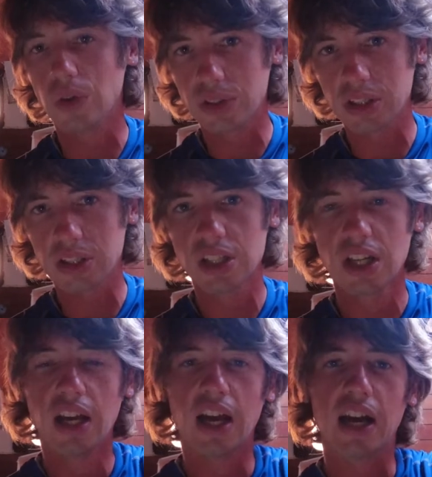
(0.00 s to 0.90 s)
voltage,
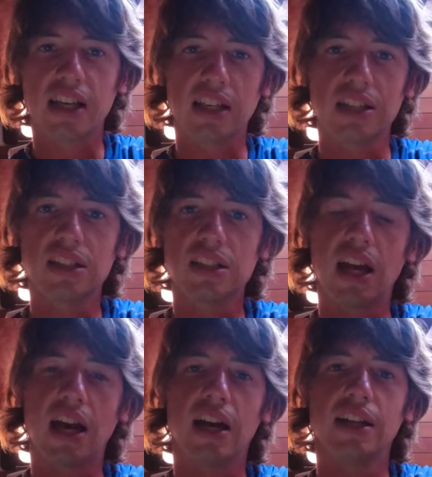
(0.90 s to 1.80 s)
I can
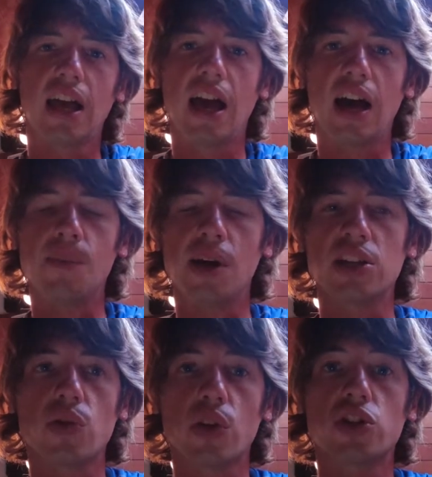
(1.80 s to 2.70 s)
set how
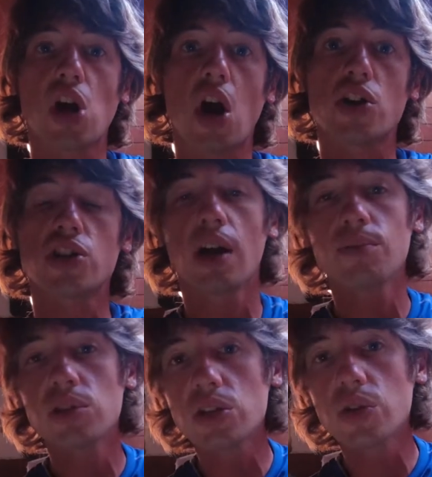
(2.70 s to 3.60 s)
much it will charge
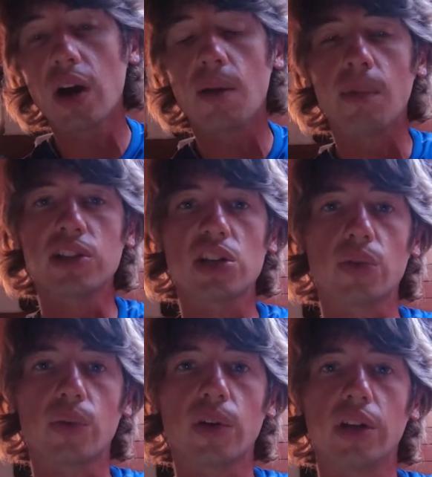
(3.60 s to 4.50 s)
up to, how much
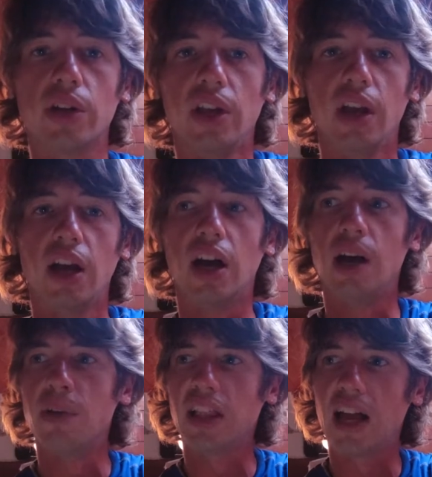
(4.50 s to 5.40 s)
it will
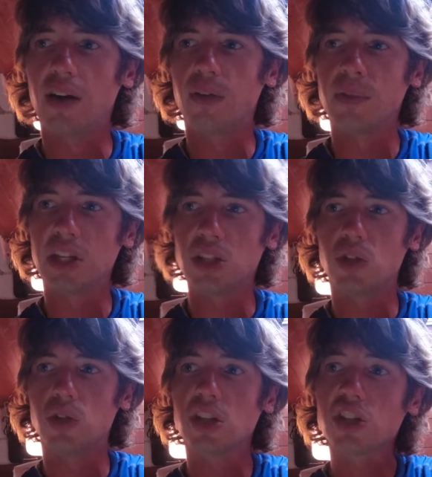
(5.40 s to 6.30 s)
allow me
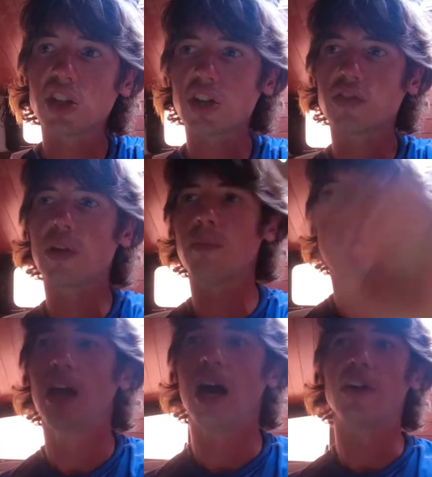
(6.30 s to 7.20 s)
to discharge
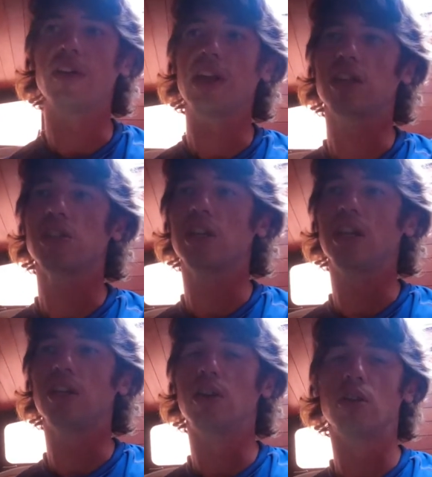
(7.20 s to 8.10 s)
from. I don't
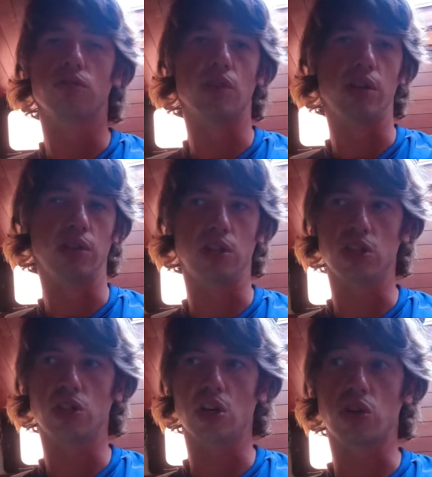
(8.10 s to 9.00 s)
actually run the
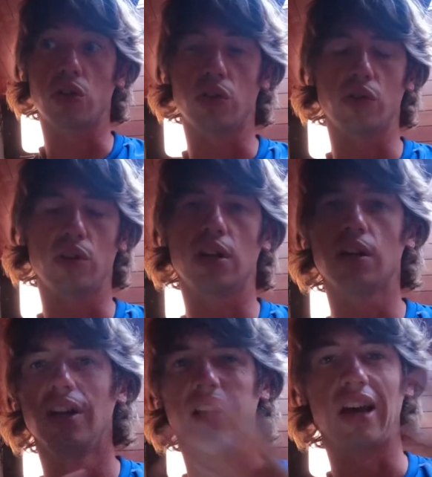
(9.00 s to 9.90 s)
discharge through
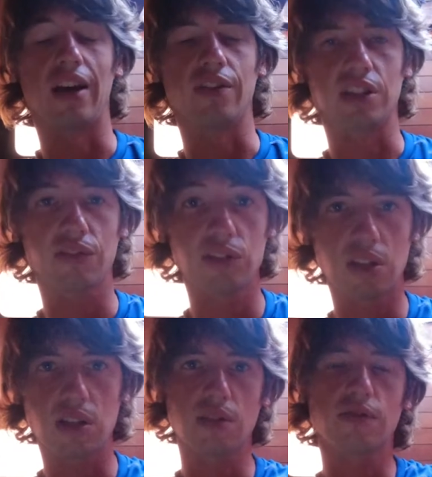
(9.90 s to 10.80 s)
here. I have a different
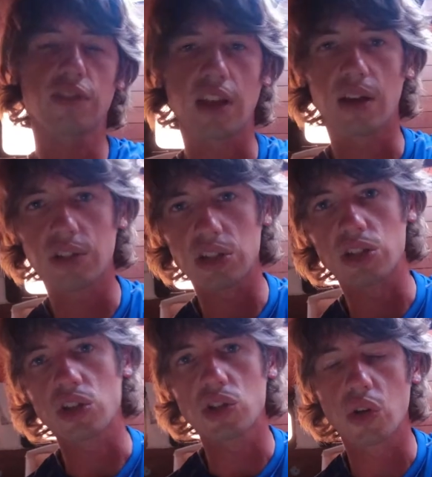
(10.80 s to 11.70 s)
system for that, which
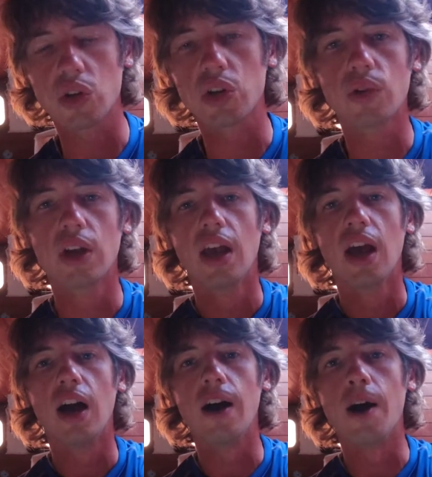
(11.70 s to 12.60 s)
I'll just show you.
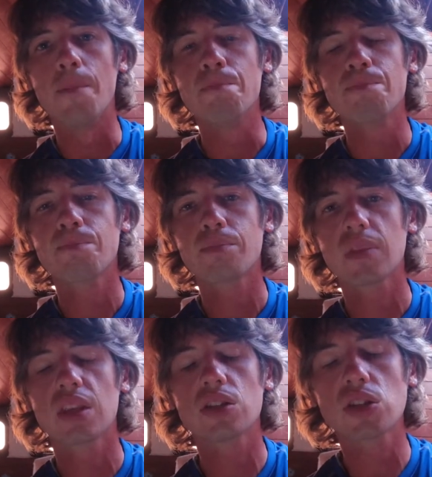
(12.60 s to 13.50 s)

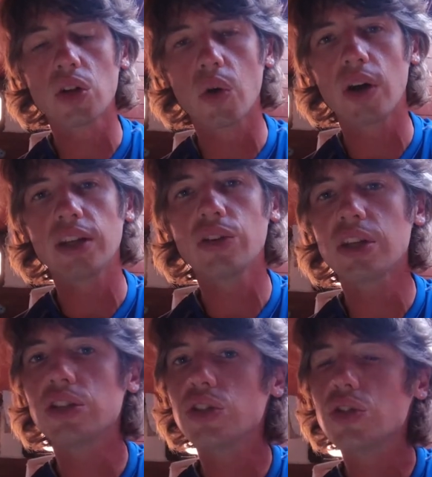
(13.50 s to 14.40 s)
So you
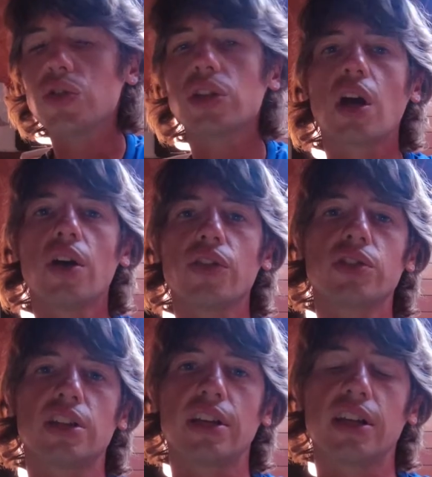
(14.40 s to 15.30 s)
can use all
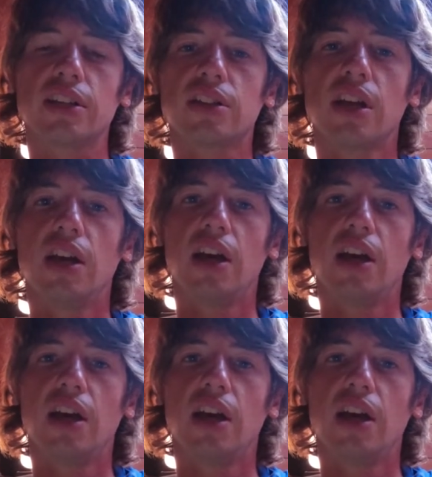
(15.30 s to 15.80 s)
those settings,